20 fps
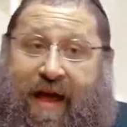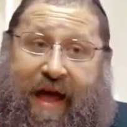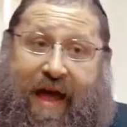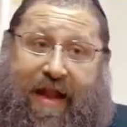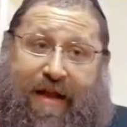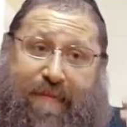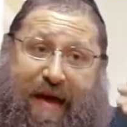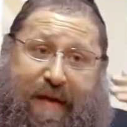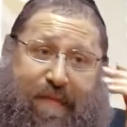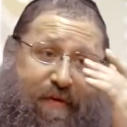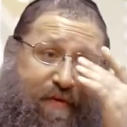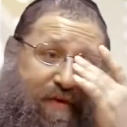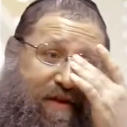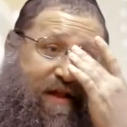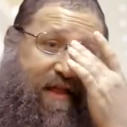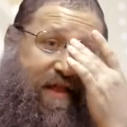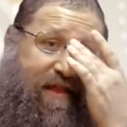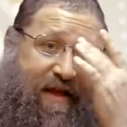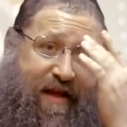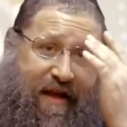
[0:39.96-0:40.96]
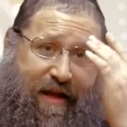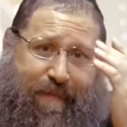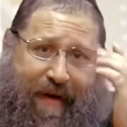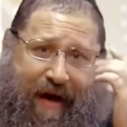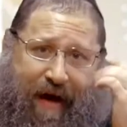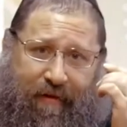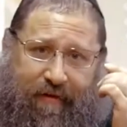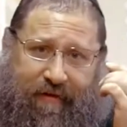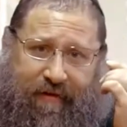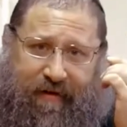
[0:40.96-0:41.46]
And it made me really think
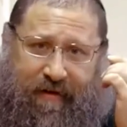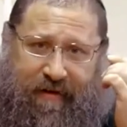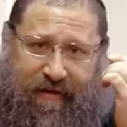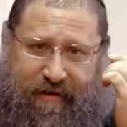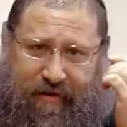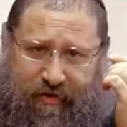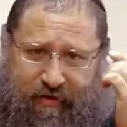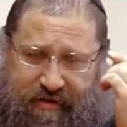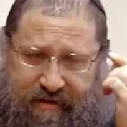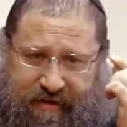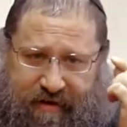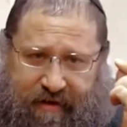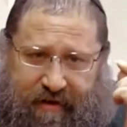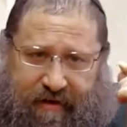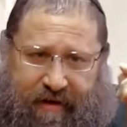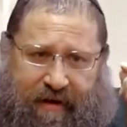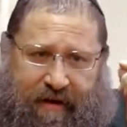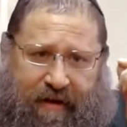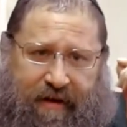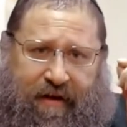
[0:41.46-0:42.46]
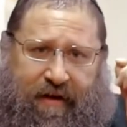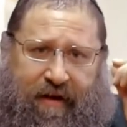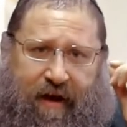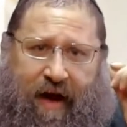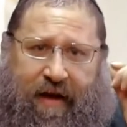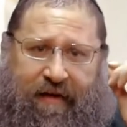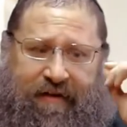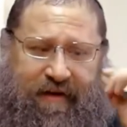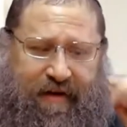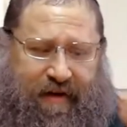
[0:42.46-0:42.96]
about an interesting
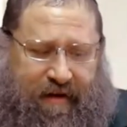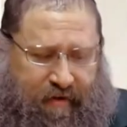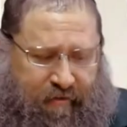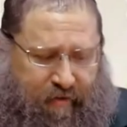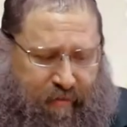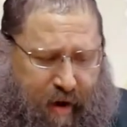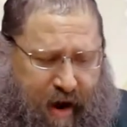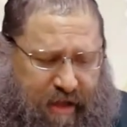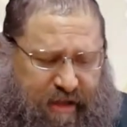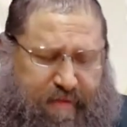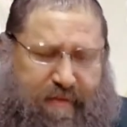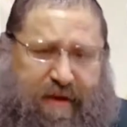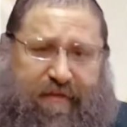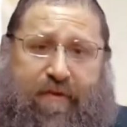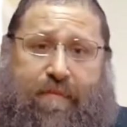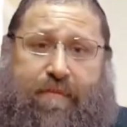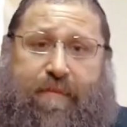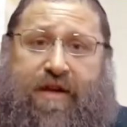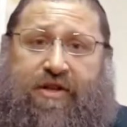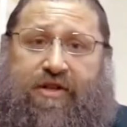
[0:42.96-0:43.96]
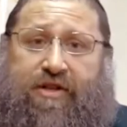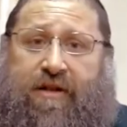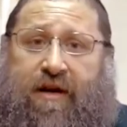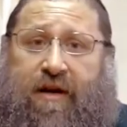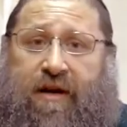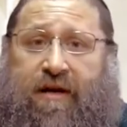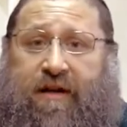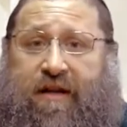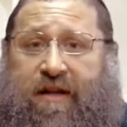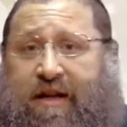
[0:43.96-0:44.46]
idea. It reminded me of a
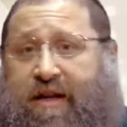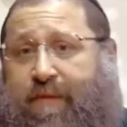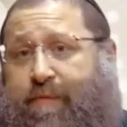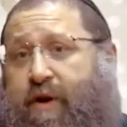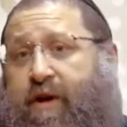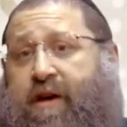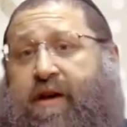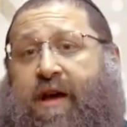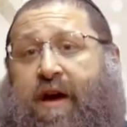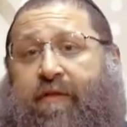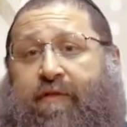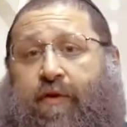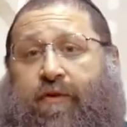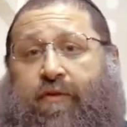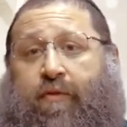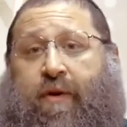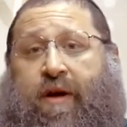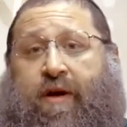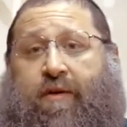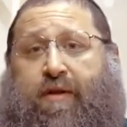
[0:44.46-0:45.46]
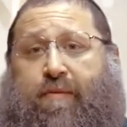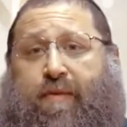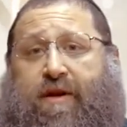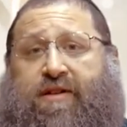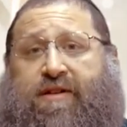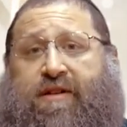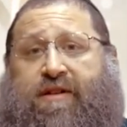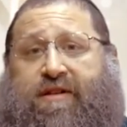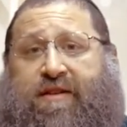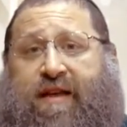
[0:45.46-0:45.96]
Mishnah in Pirkei Avot, where the
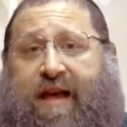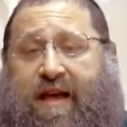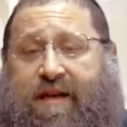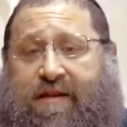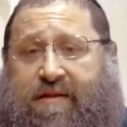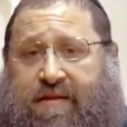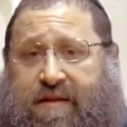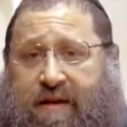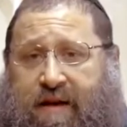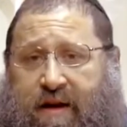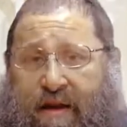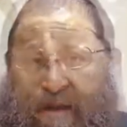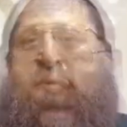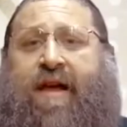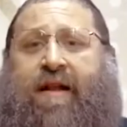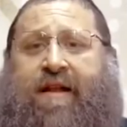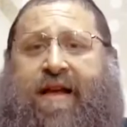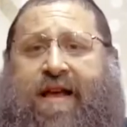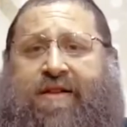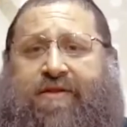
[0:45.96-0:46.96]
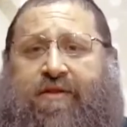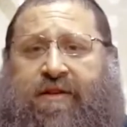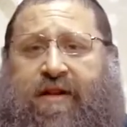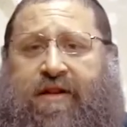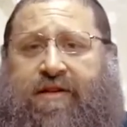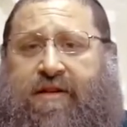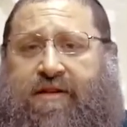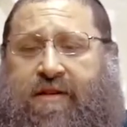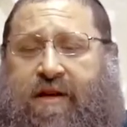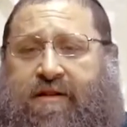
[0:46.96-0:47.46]
Mishnah says, Rabbi Eliezer
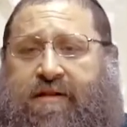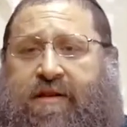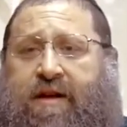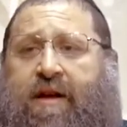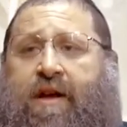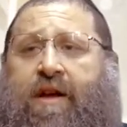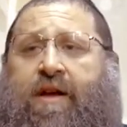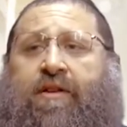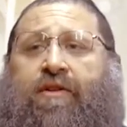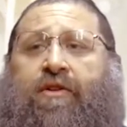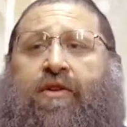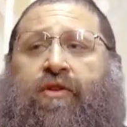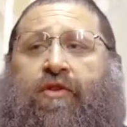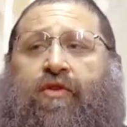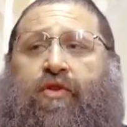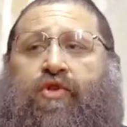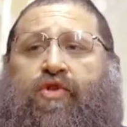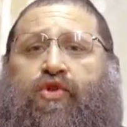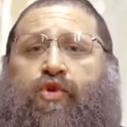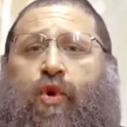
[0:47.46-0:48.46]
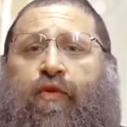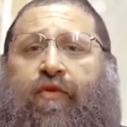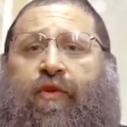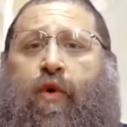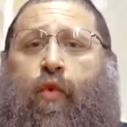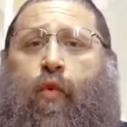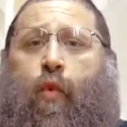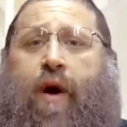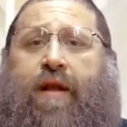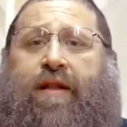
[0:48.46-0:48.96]
teaches us to do
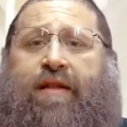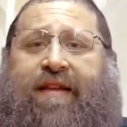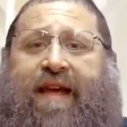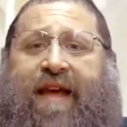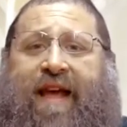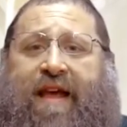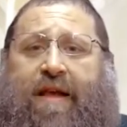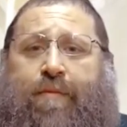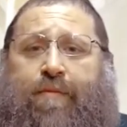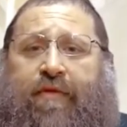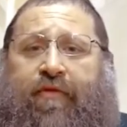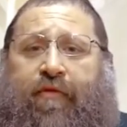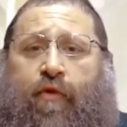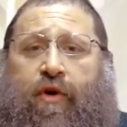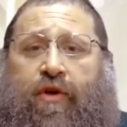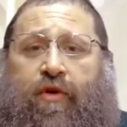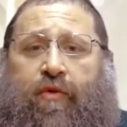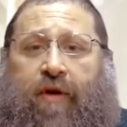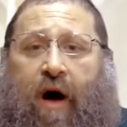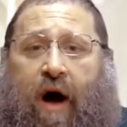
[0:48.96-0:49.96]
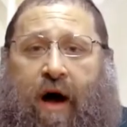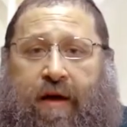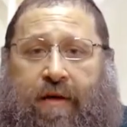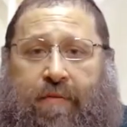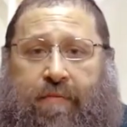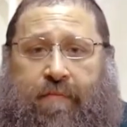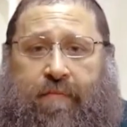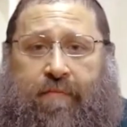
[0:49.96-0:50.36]
tshuva one day before you die.